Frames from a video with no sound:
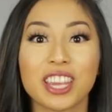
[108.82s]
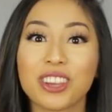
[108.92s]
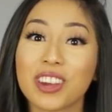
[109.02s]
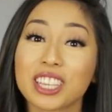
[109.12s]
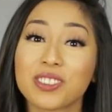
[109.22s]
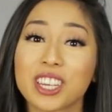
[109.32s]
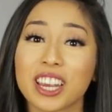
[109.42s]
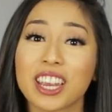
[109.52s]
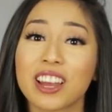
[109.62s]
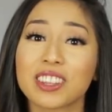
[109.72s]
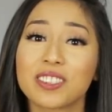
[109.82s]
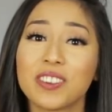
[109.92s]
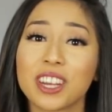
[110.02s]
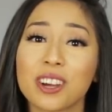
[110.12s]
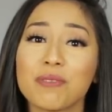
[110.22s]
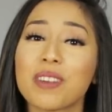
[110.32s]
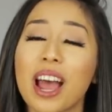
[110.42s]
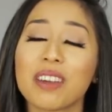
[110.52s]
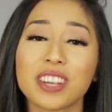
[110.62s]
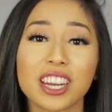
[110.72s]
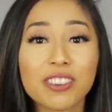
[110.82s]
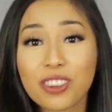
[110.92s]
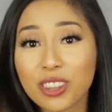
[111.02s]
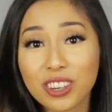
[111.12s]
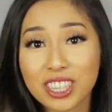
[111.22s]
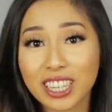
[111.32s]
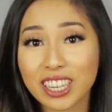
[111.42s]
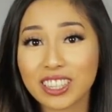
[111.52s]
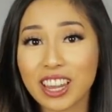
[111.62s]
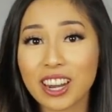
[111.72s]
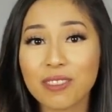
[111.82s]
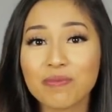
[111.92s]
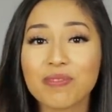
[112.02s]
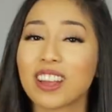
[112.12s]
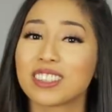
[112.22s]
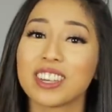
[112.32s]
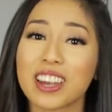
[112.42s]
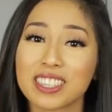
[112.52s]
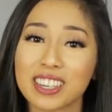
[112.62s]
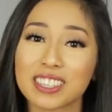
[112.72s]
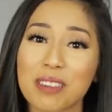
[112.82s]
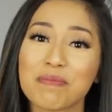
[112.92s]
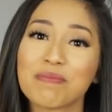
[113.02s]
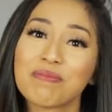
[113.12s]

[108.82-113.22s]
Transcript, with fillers: Thank you guys for checking out this video. I'm Dani for the Richie Le channel. I'll see you guys next time.